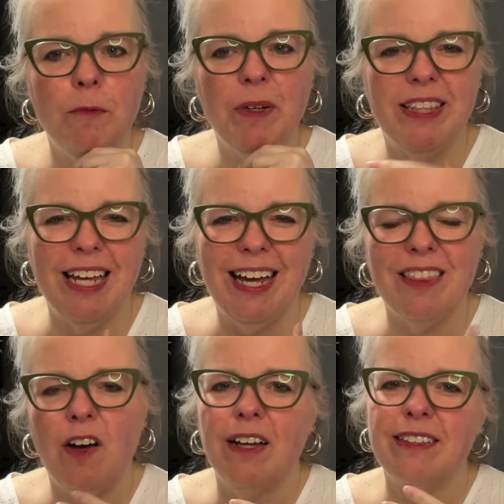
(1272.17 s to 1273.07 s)
but then I
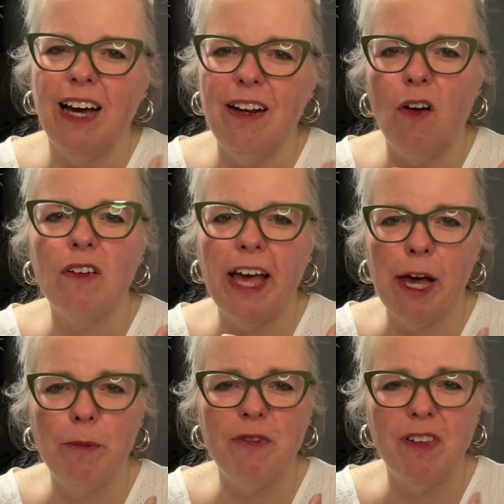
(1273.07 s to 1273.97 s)
thought not all
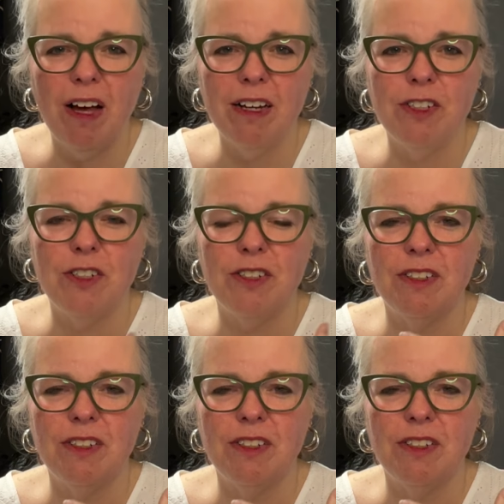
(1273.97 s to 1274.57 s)
camouflage